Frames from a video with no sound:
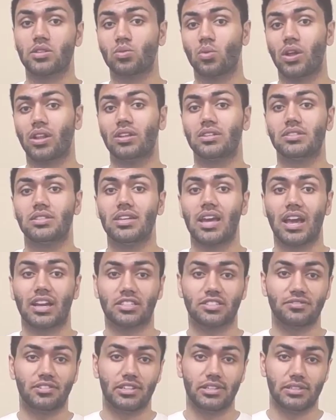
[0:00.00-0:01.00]
as well as the
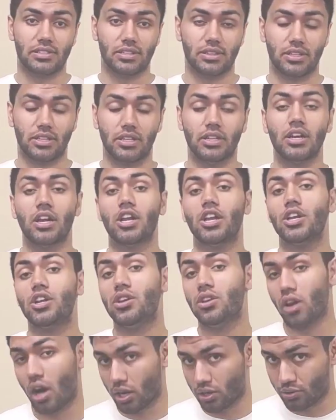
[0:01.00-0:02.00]
activities in the
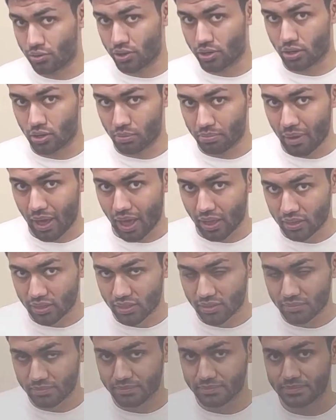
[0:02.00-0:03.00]
non-critical path.